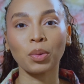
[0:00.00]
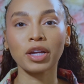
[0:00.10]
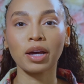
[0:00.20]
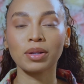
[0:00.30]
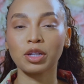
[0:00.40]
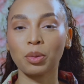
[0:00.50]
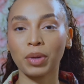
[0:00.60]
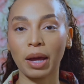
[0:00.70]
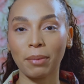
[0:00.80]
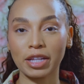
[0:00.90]
when it comes to
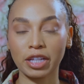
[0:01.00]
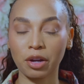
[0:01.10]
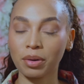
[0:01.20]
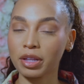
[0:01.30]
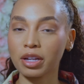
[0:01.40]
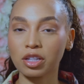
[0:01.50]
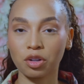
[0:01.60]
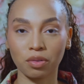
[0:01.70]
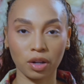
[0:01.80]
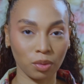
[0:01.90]
applying mascara, there's
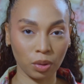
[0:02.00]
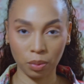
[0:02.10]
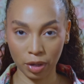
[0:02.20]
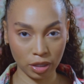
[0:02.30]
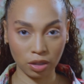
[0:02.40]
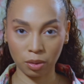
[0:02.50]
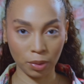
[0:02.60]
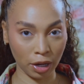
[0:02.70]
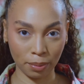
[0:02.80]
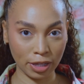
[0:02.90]
no right or wrong way to
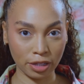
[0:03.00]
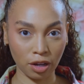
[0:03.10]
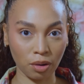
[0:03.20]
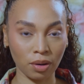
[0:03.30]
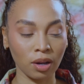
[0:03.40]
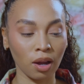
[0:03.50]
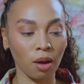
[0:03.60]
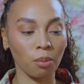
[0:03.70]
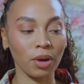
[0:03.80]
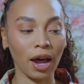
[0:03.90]
apply mascara.
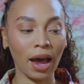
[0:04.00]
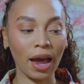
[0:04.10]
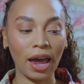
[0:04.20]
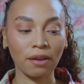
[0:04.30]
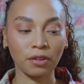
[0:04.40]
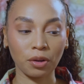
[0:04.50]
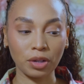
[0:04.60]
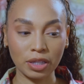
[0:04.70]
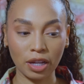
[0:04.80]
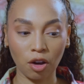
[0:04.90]
But I have
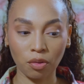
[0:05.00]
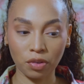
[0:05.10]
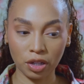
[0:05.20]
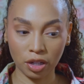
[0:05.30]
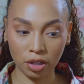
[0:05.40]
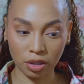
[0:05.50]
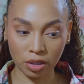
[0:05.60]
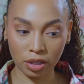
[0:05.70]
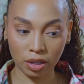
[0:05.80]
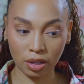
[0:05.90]
noticed that over the
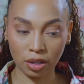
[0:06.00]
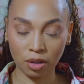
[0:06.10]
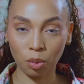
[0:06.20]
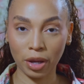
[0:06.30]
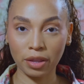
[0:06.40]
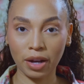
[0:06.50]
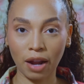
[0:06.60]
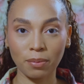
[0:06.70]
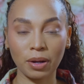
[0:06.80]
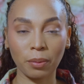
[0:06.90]
years, the way that
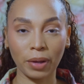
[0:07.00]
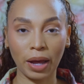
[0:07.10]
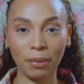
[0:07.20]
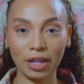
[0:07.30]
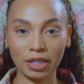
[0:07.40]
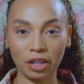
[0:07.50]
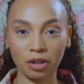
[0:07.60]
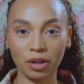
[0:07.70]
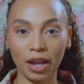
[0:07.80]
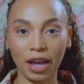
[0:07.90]
I've been applying
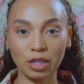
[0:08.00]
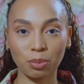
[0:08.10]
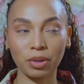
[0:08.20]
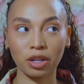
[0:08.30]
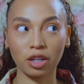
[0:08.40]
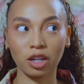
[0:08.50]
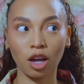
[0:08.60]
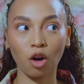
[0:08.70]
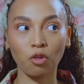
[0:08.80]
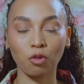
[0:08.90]
mascara has been
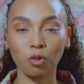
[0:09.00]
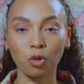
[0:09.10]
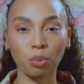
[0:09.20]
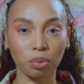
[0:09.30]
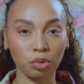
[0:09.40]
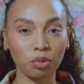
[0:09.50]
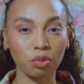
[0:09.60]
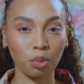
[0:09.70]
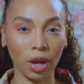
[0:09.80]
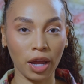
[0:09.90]
a foolproof
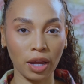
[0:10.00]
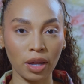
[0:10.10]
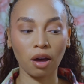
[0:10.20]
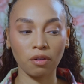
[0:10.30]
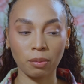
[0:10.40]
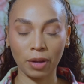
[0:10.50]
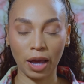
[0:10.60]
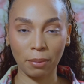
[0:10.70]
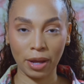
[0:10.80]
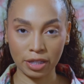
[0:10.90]
way of
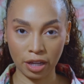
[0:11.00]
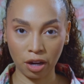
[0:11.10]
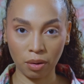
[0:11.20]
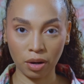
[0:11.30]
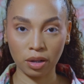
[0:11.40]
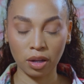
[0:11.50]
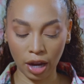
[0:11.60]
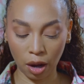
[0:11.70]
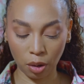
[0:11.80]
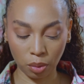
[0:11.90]
applying mascara.
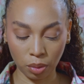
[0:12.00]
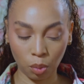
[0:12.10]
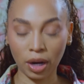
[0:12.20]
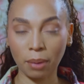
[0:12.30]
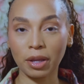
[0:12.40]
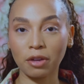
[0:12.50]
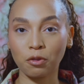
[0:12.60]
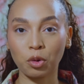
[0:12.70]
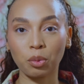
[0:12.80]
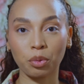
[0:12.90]
Now, what I mean
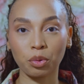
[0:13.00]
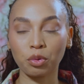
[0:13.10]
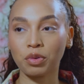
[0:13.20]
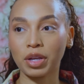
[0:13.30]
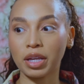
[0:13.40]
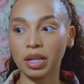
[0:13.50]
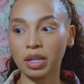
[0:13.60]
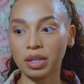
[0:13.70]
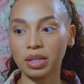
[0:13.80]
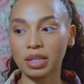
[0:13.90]
foolproof
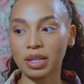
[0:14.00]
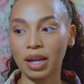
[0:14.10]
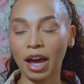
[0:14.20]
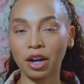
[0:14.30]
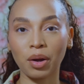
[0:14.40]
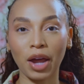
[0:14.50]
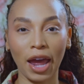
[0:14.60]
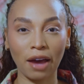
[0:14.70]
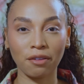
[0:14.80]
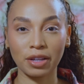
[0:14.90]
is I don't
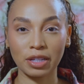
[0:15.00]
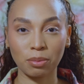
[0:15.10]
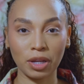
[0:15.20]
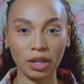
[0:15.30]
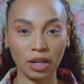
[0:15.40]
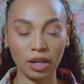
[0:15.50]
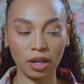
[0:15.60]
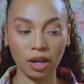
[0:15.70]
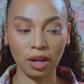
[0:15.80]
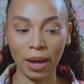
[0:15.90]
have as
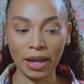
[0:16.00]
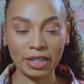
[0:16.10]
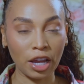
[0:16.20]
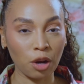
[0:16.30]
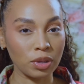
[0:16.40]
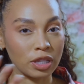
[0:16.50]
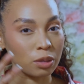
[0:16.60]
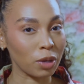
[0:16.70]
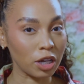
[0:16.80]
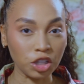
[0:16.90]
many mascara
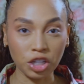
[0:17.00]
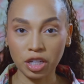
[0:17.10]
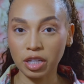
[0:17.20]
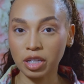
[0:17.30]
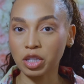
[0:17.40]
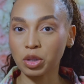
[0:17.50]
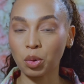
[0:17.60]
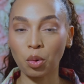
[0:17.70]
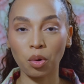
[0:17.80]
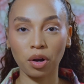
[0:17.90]
smudges
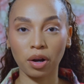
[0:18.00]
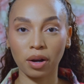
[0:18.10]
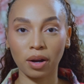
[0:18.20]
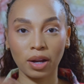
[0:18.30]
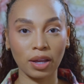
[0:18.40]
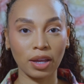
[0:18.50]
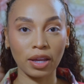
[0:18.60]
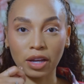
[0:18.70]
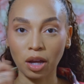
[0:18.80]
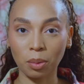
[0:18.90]
or
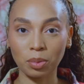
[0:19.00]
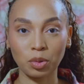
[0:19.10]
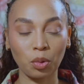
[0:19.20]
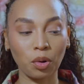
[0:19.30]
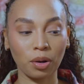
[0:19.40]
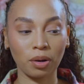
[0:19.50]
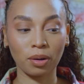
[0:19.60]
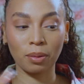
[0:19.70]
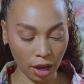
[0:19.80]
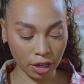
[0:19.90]
hiccups,
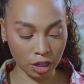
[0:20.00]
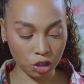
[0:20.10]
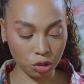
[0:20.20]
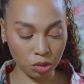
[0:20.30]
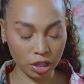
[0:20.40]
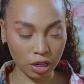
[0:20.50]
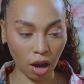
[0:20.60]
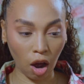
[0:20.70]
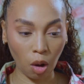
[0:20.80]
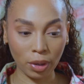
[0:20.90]
and it's usually
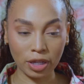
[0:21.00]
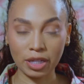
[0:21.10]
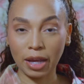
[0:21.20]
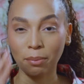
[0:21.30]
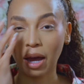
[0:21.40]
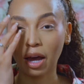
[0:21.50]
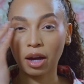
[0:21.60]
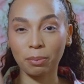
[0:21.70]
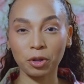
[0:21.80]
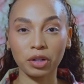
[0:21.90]
always like my
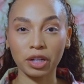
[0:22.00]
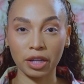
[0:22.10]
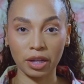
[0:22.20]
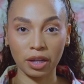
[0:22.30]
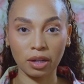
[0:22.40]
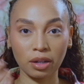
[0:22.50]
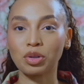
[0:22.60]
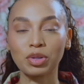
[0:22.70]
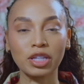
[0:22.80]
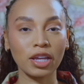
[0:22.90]
upper lid.
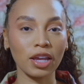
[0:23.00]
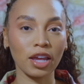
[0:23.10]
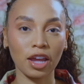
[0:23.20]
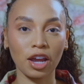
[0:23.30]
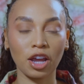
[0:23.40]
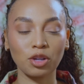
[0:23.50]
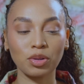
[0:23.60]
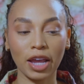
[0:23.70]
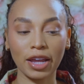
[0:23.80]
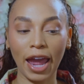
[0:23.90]
You sit here and you
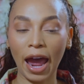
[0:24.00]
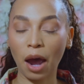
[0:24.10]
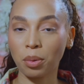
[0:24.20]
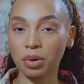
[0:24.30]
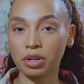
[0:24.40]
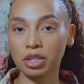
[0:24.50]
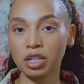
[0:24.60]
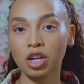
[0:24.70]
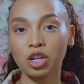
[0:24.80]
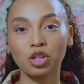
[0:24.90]
take hours
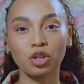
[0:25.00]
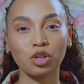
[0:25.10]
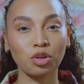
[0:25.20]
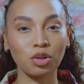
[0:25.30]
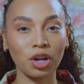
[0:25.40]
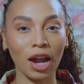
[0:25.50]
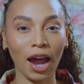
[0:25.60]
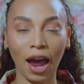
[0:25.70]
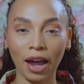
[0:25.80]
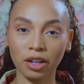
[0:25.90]
to do your
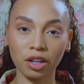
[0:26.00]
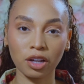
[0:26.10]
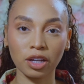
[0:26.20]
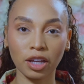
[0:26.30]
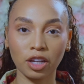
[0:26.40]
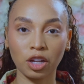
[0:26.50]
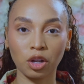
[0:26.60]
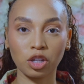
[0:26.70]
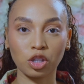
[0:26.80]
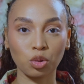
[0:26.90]
eye look, and
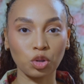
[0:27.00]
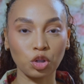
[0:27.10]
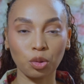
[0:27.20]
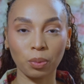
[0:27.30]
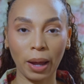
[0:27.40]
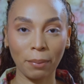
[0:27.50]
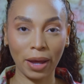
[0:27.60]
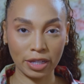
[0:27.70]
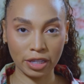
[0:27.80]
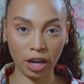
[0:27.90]
then as soon as you apply
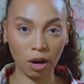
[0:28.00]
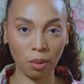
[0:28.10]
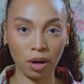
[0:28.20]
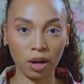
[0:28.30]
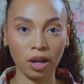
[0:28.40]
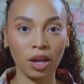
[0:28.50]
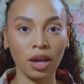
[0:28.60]
mascara,